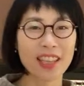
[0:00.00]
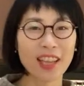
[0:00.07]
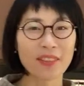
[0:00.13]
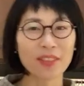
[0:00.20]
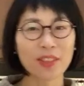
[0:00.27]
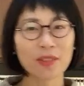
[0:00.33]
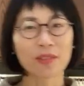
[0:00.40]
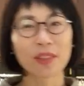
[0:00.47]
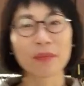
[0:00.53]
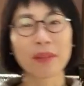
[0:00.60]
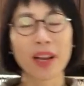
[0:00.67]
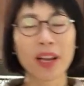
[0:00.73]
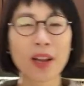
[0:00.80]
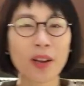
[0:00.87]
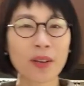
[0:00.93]
live stream,
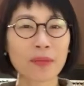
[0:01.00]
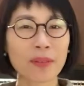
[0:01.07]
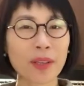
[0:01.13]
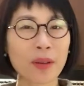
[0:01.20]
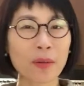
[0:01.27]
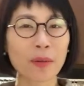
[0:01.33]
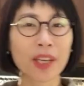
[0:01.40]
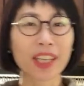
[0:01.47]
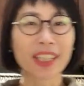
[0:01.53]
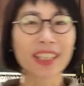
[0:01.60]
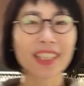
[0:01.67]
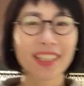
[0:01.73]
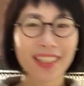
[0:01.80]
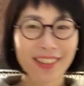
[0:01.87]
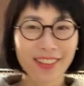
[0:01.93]
I hope it
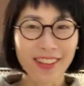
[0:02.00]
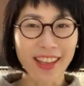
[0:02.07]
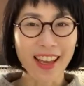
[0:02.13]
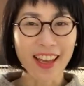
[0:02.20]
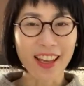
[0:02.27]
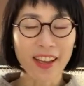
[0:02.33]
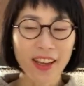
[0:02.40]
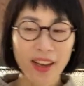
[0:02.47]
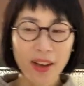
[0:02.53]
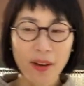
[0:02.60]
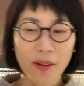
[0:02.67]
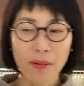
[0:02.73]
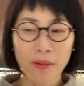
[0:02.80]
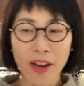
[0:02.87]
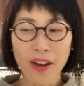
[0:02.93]
worked. Okay.
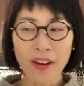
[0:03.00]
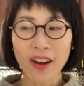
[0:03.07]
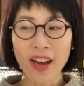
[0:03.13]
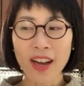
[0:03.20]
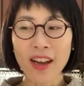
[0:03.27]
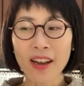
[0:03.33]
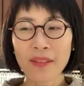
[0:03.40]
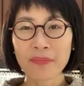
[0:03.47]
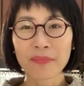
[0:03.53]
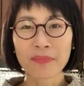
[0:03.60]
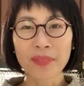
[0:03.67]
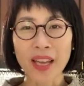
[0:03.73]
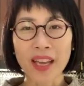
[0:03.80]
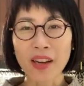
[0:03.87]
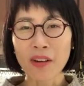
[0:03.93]
Well,
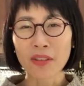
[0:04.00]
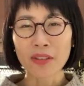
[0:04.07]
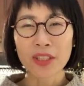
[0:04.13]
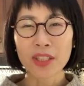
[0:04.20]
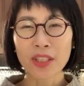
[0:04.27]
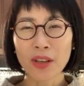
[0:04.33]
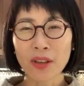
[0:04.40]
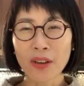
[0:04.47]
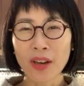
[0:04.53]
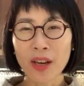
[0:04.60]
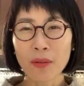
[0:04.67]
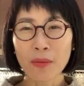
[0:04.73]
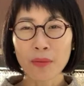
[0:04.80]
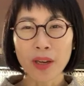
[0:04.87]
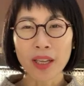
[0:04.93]
um, and also
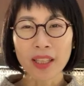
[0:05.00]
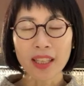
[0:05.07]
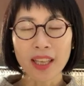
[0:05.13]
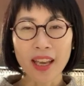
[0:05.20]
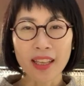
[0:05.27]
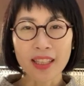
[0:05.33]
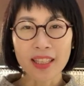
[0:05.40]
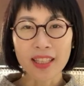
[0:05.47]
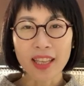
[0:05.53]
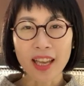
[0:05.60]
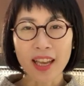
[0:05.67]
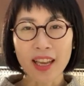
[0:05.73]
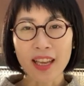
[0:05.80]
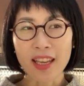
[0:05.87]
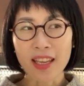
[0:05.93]
I, I can
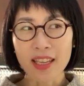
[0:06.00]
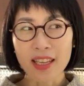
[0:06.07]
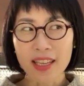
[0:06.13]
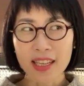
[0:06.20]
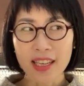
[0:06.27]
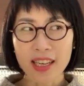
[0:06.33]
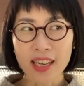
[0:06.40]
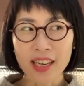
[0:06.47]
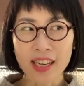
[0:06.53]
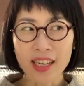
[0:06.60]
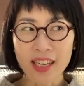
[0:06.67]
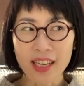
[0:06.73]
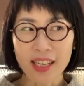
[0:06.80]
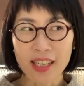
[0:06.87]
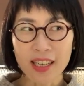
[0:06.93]
say uh,
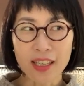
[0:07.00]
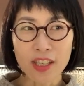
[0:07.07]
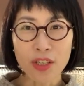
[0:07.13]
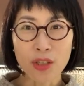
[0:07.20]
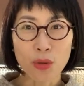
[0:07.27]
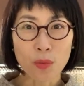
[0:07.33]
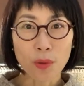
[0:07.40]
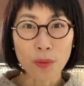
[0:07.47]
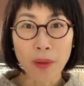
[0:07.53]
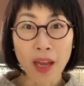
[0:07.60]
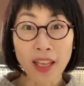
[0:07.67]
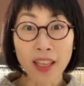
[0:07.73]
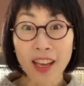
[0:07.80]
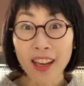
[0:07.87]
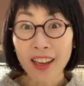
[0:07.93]

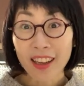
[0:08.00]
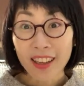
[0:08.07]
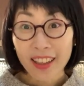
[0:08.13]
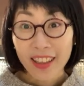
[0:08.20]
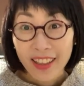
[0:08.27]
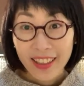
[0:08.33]
I.